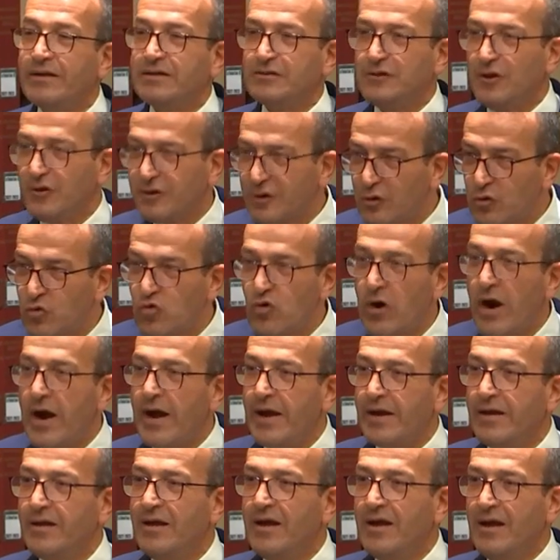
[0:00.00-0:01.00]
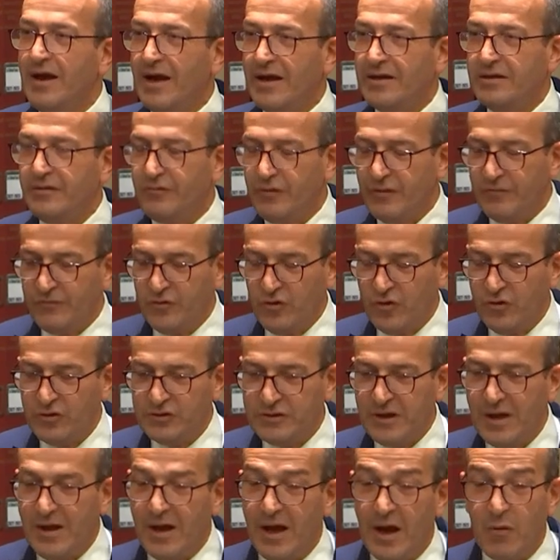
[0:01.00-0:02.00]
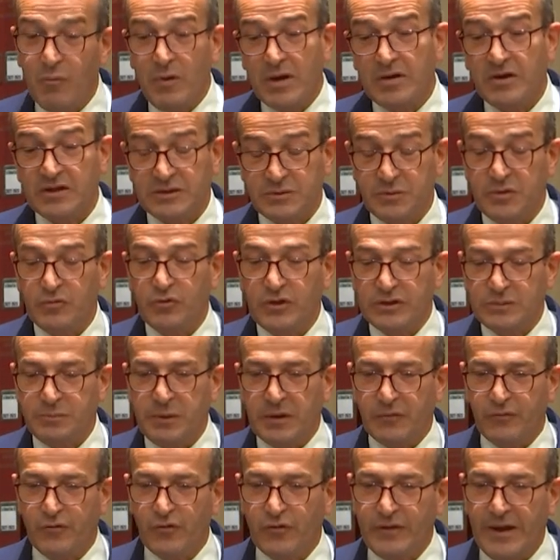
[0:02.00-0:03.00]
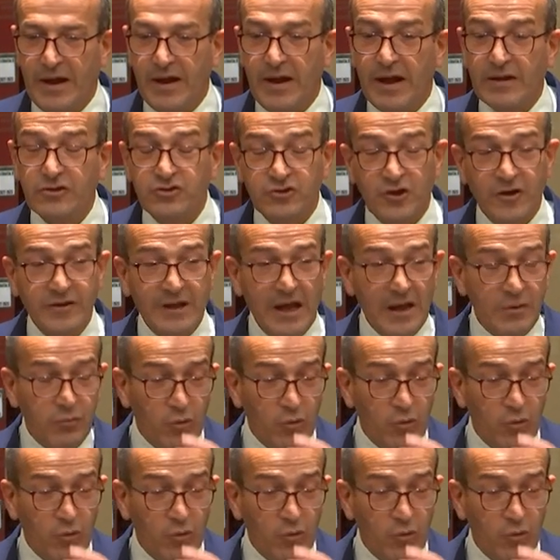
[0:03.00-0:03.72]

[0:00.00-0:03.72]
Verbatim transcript: There's a lot of grey and different views, and one has to be respectful of that. And so they